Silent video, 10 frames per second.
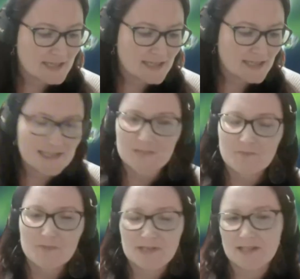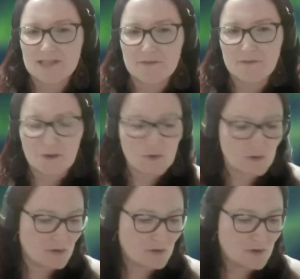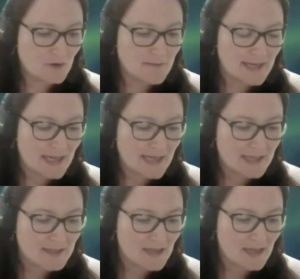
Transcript: is this productive or mainly